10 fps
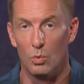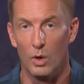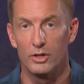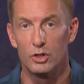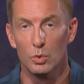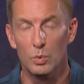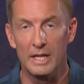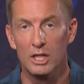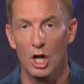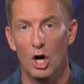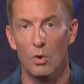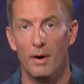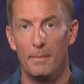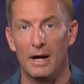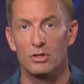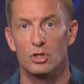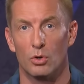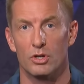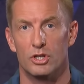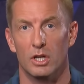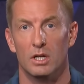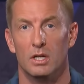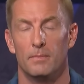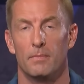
What do we know about Georgia?